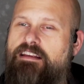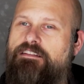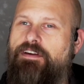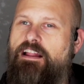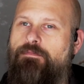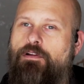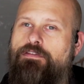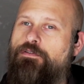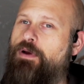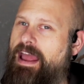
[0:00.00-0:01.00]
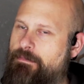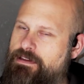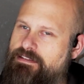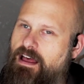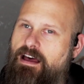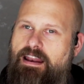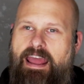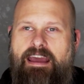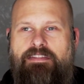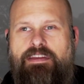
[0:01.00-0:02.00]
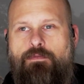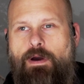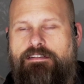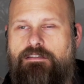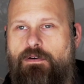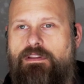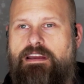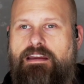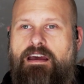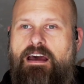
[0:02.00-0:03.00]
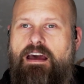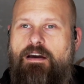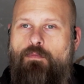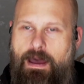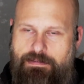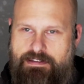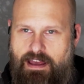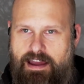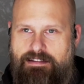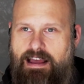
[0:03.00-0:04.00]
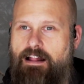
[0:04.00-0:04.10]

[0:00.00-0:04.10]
is available through Amazon and the Wissonly website.